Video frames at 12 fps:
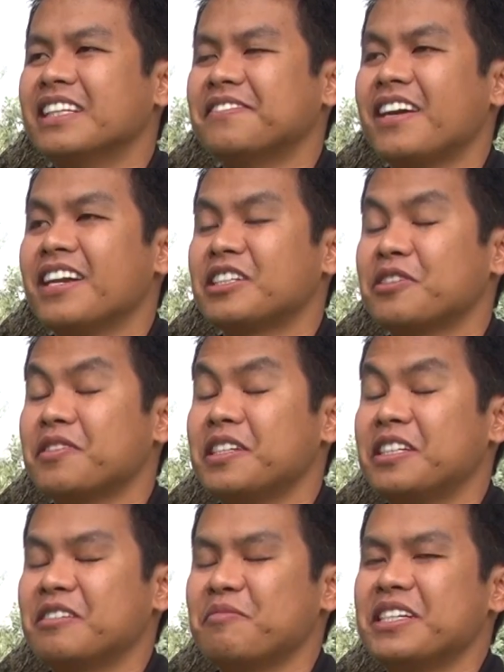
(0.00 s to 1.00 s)
the Lavalla two
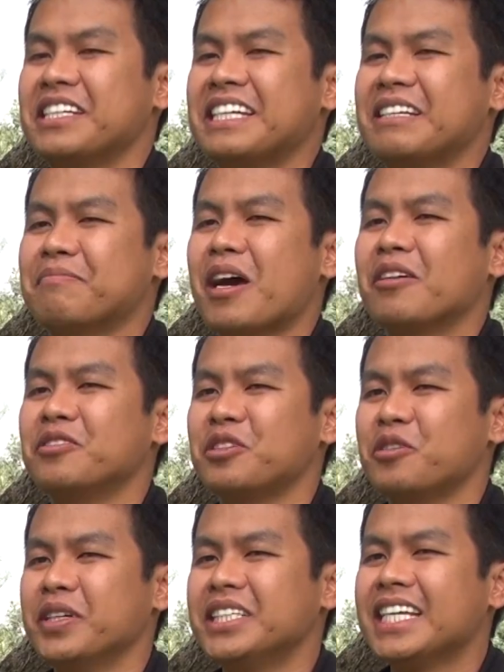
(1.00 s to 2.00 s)
hundred community in Mount
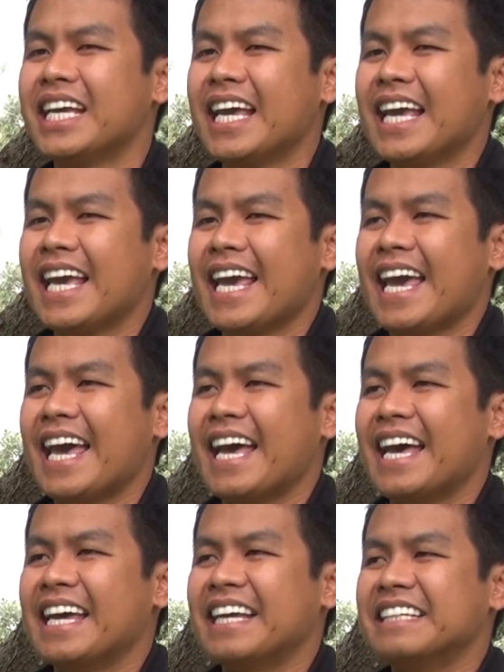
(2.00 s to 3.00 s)
Druitt,
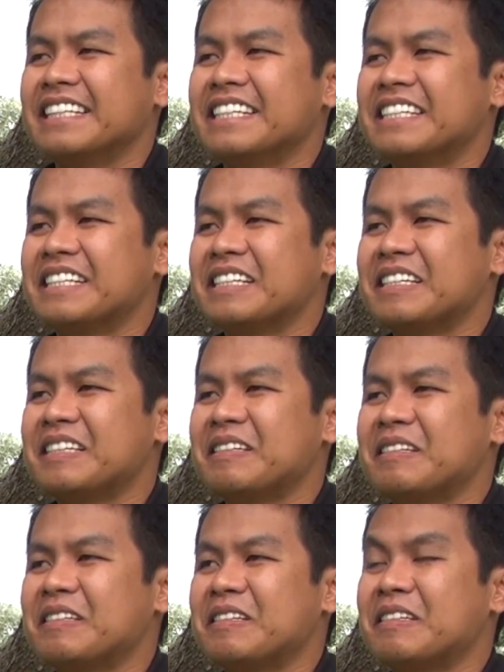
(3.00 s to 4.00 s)
and this
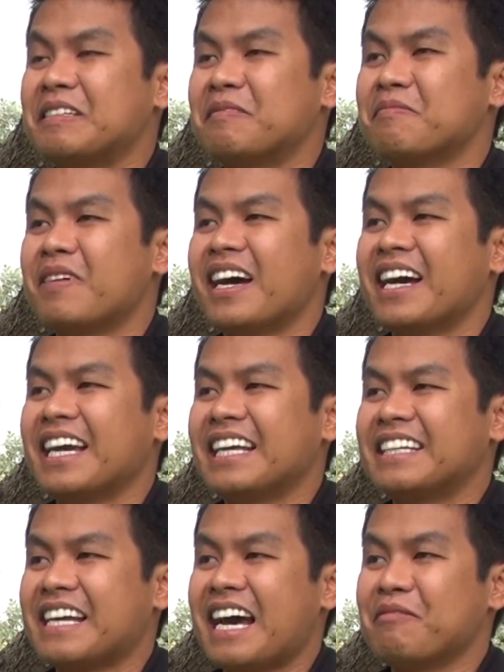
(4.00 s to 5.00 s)
is
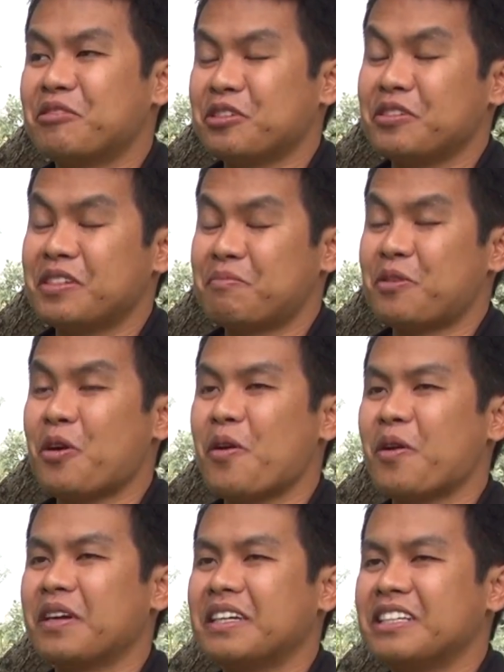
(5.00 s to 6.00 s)
my time to do the
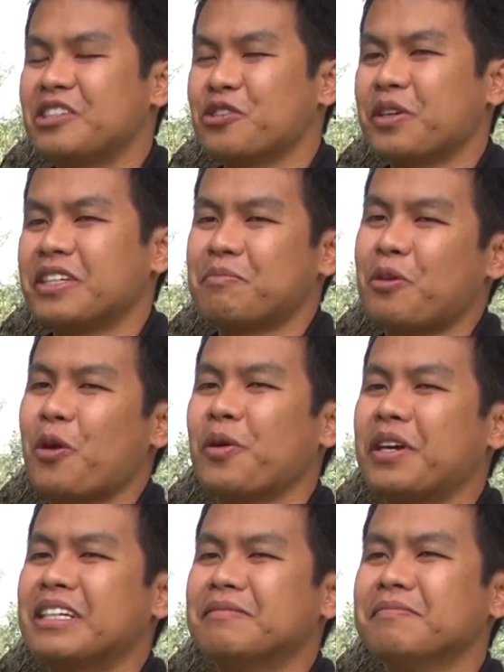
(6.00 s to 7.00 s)
prog join the
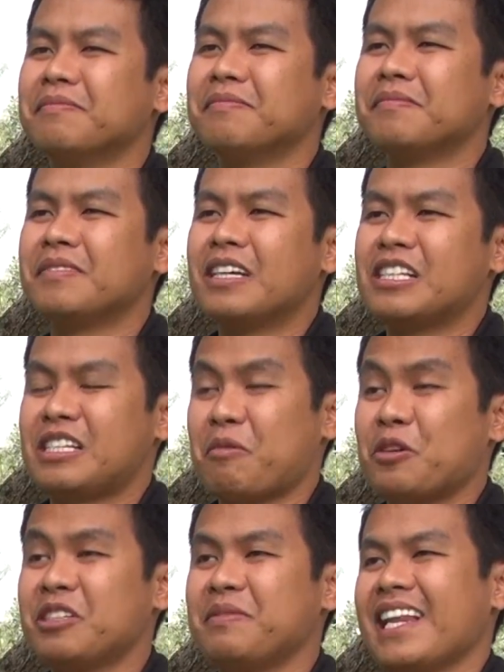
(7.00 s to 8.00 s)
program. It's
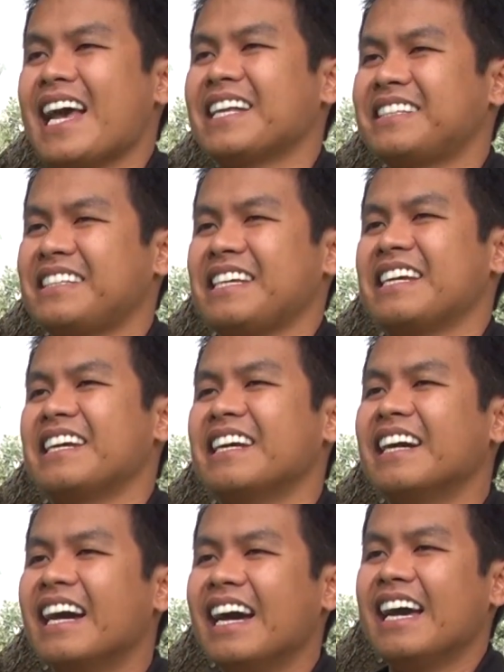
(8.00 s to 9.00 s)
supposed to be last year,